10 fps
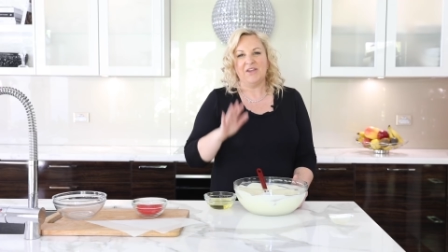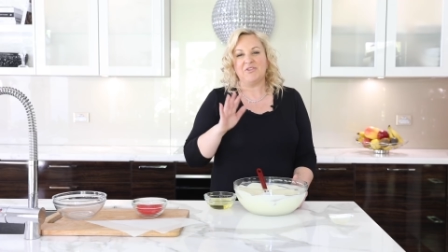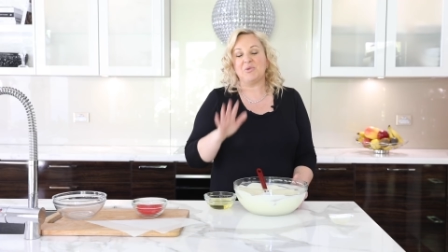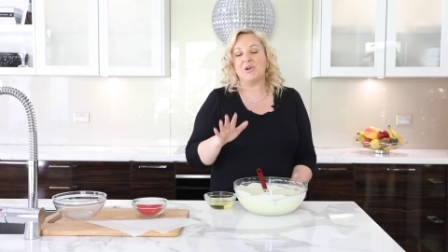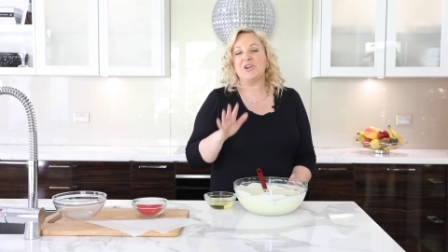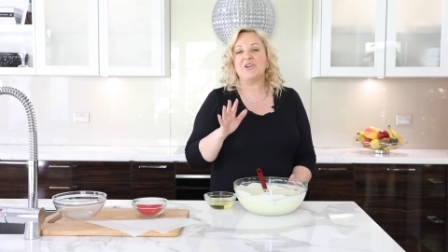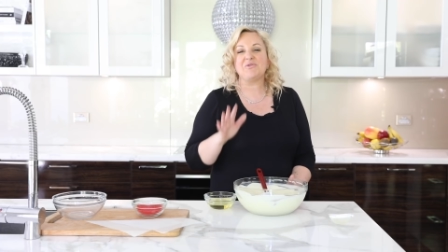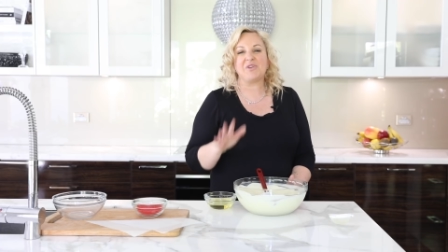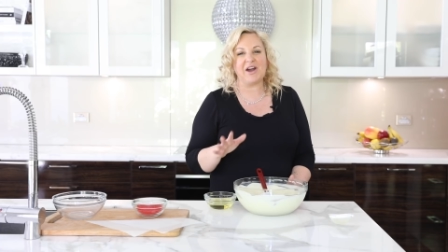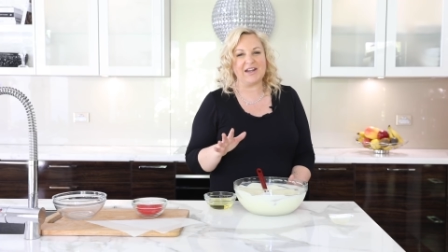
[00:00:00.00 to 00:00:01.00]
If you want to go
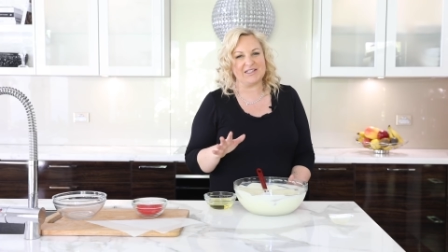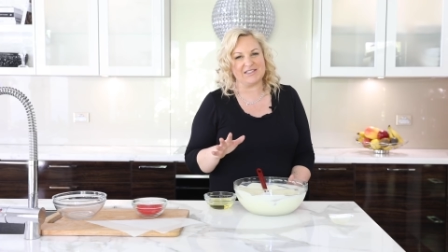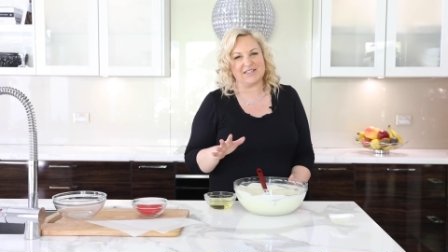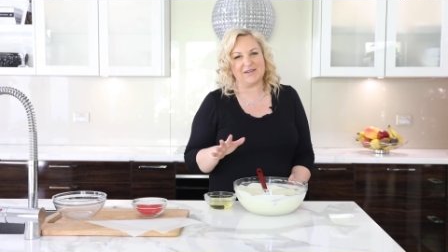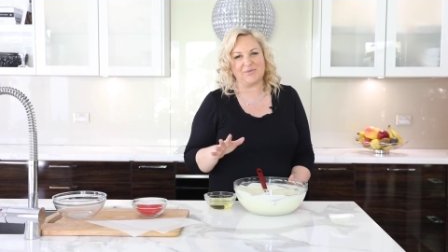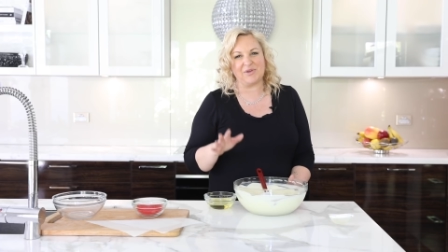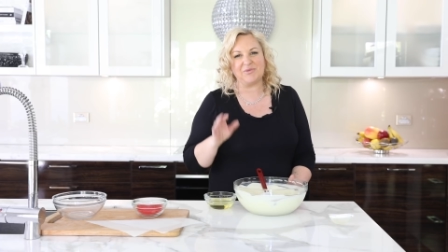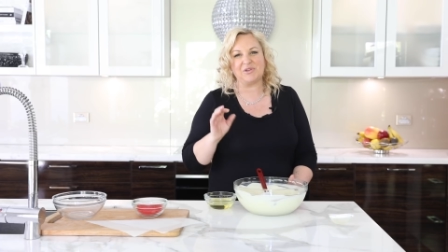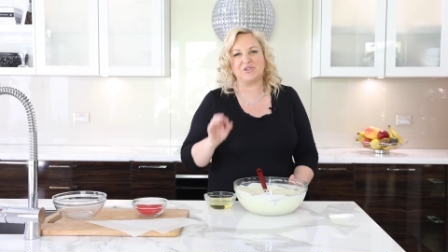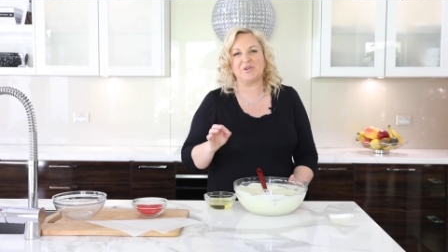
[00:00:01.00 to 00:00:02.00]
right into tempering,
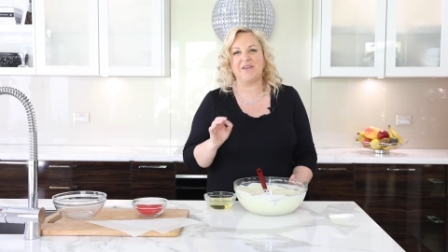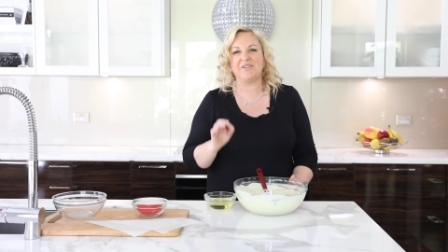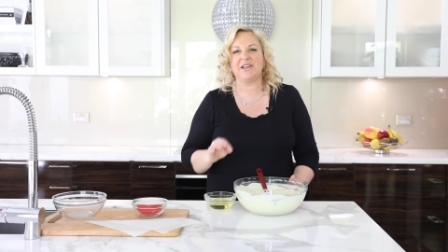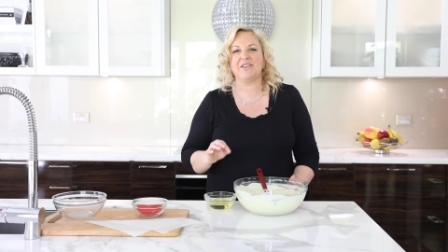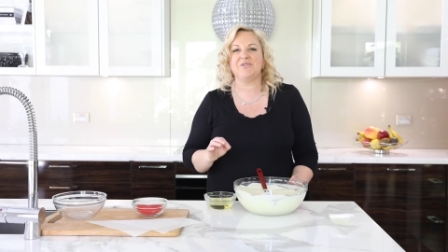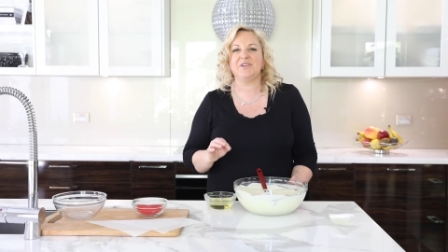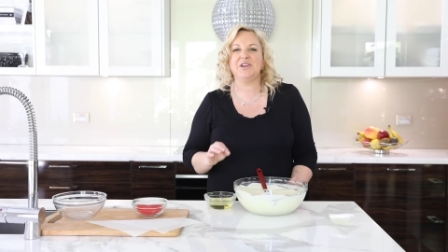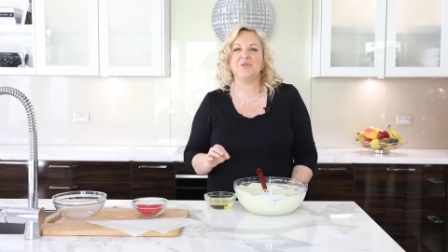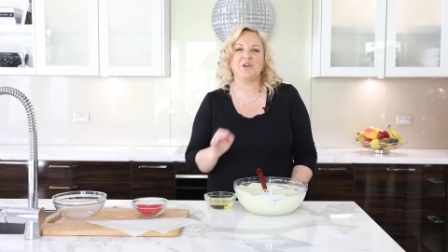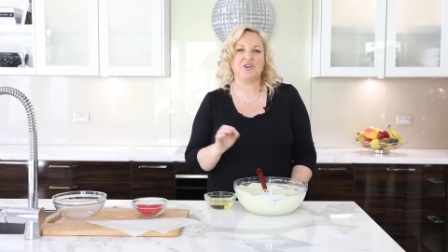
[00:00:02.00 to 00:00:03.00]
we do have another
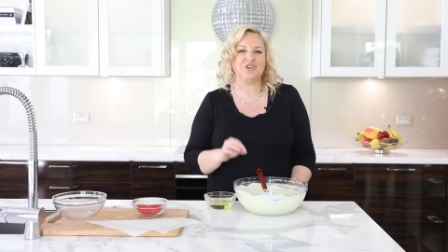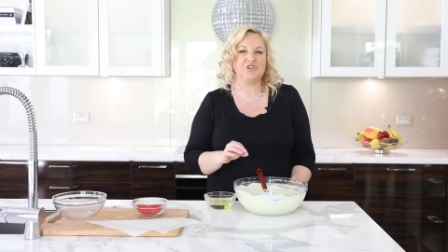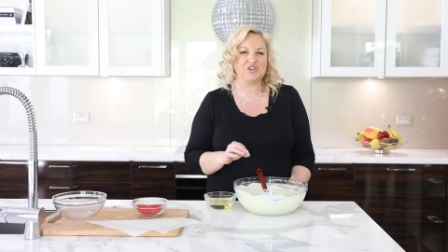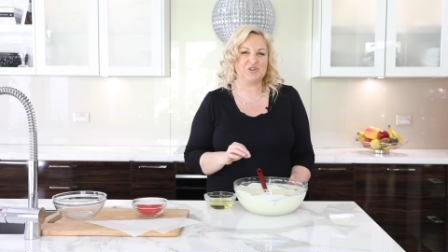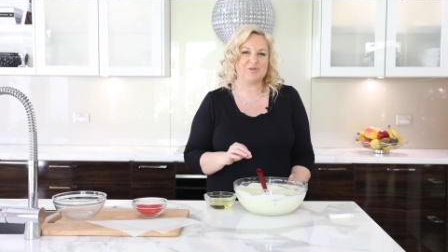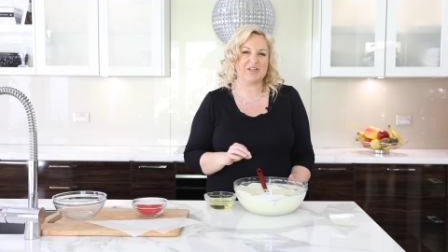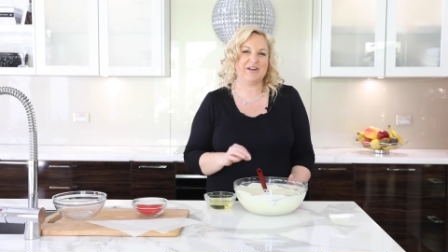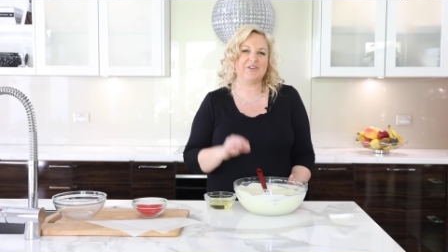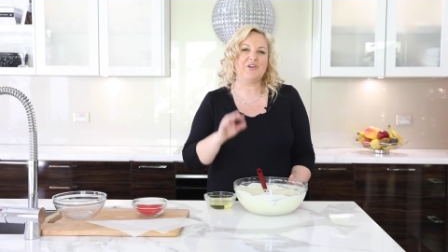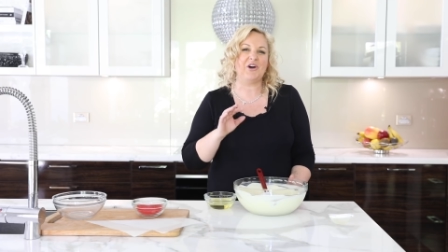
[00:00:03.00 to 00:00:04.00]
video on our YouTube
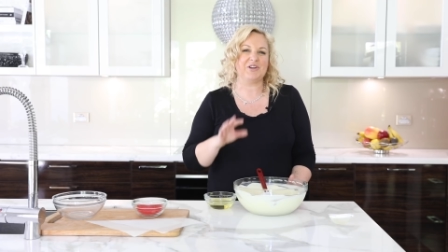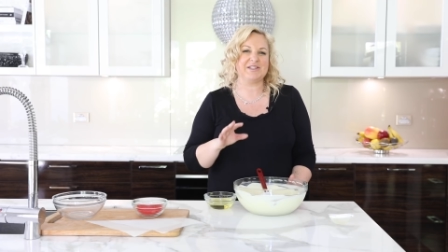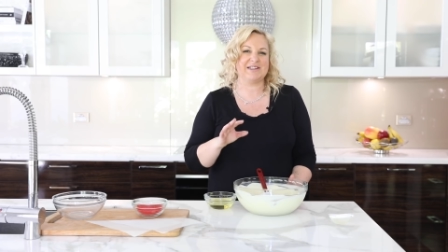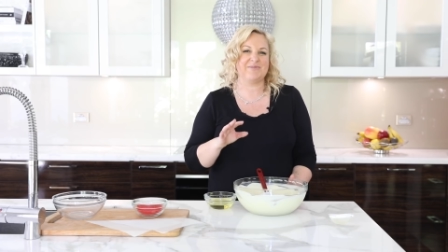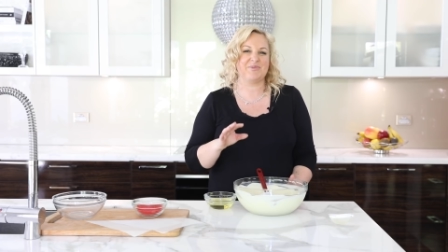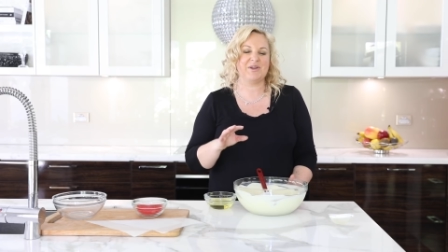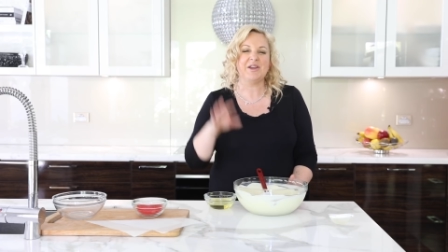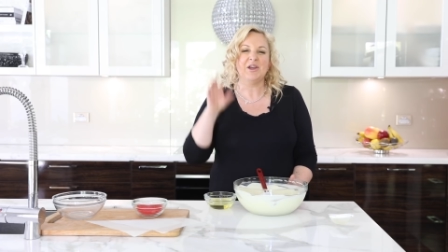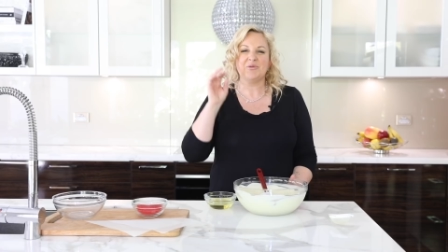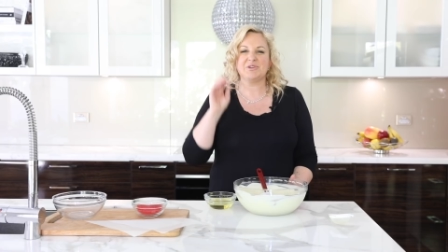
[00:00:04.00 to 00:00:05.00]
channel on tempering,
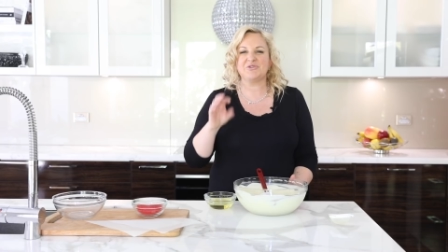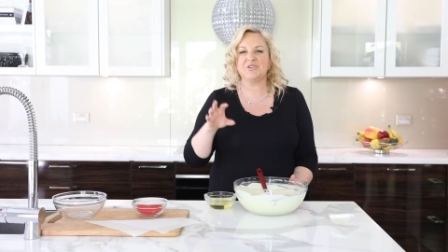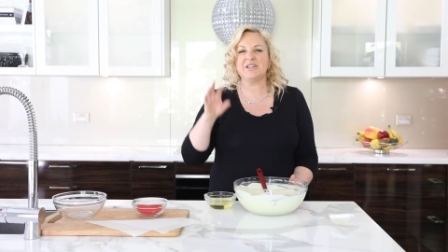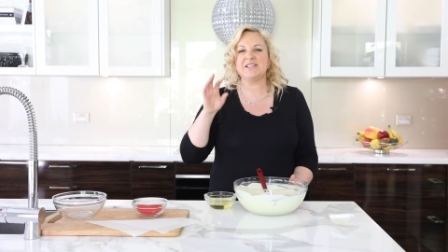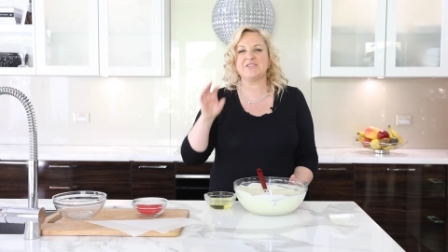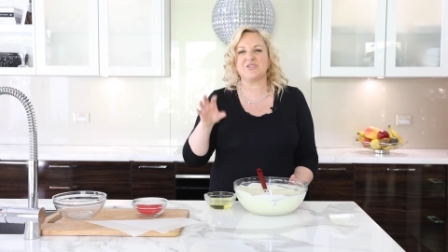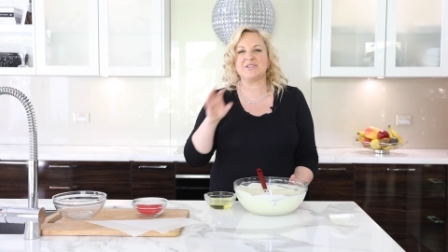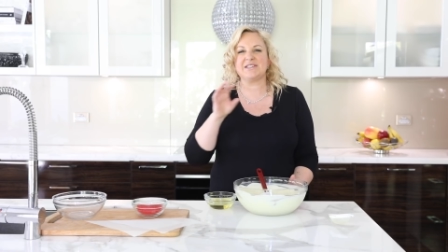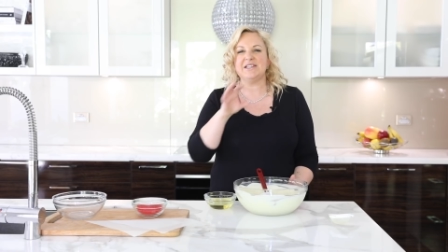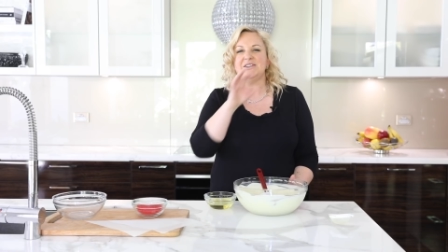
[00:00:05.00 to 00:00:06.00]
which really
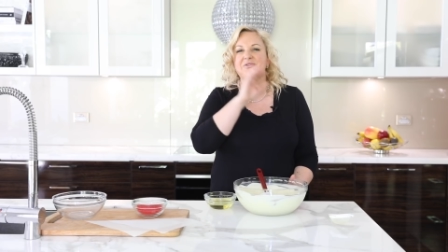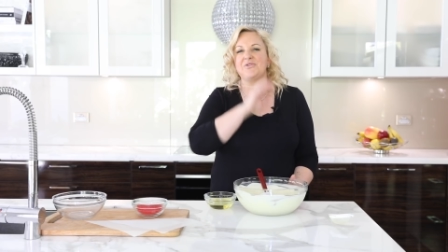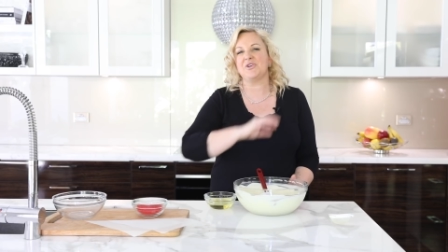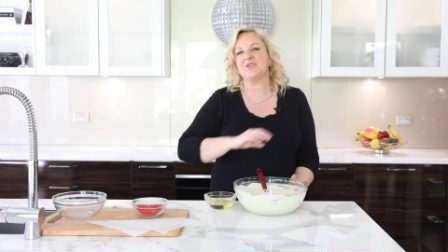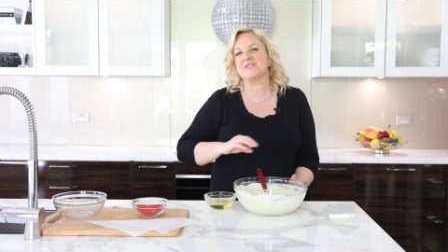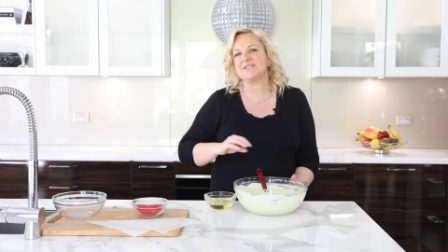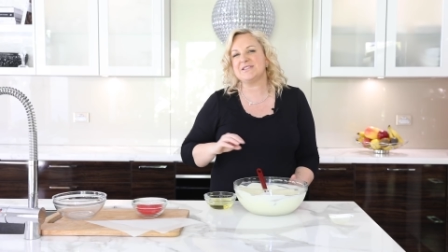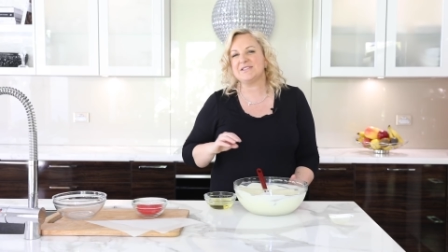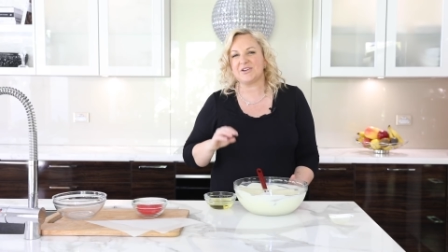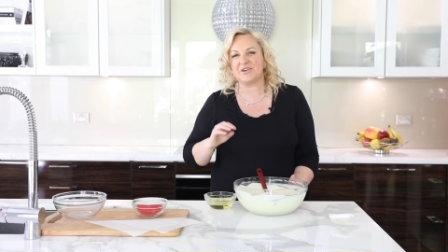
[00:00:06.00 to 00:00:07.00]
zones in and
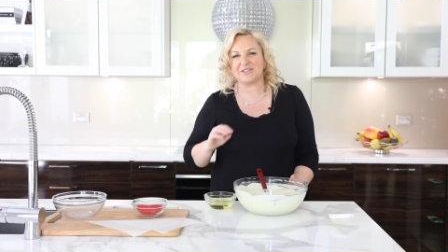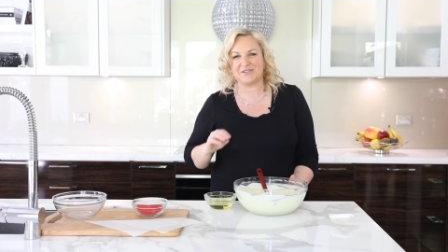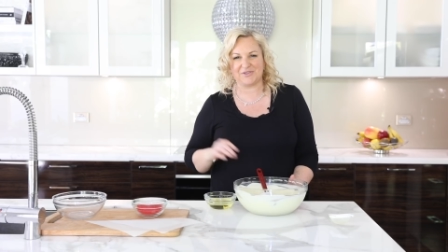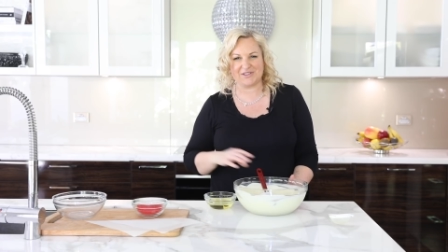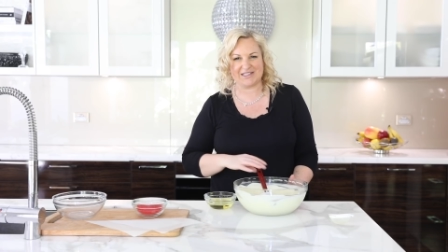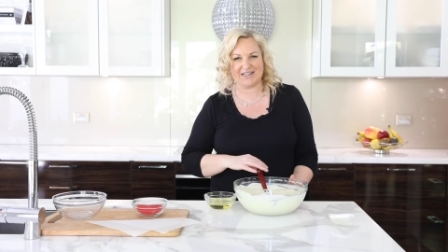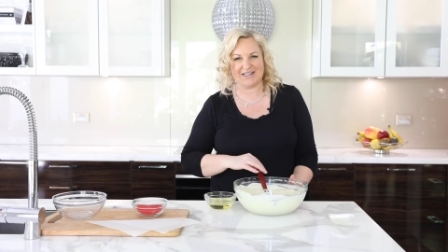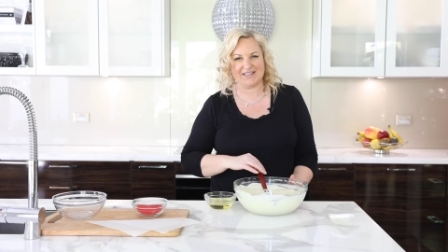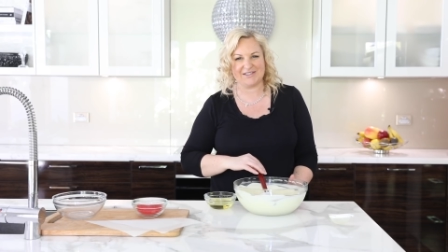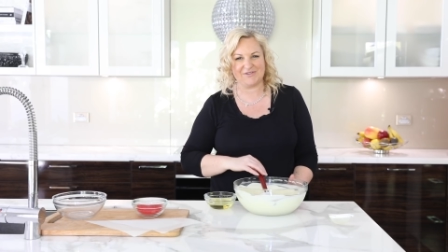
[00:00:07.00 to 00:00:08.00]
focuses on different
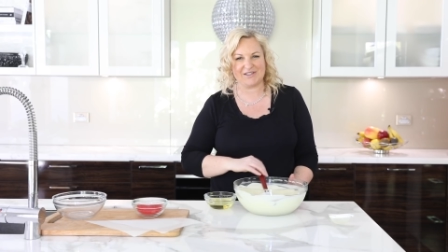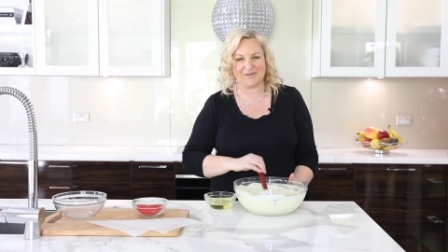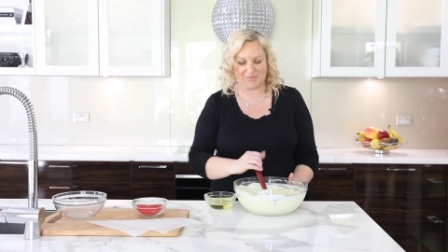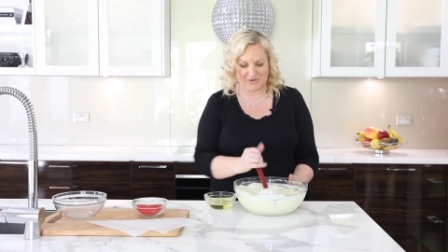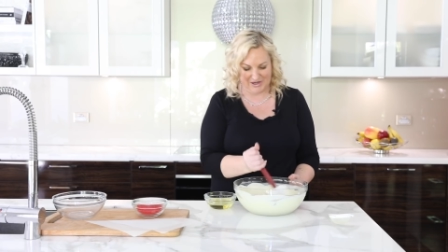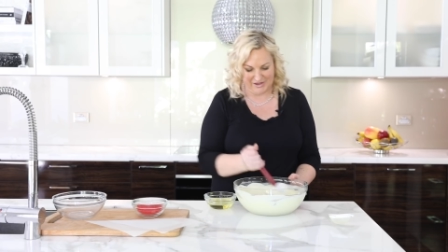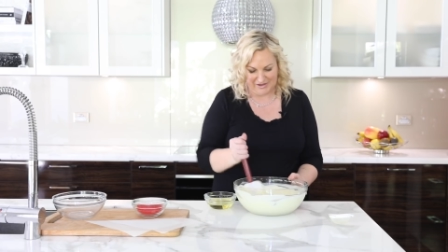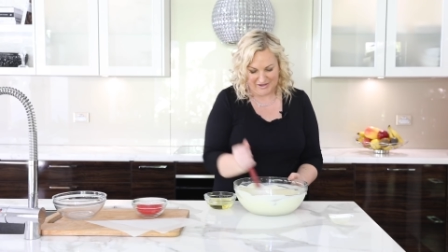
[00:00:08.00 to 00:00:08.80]
techniques of tempering.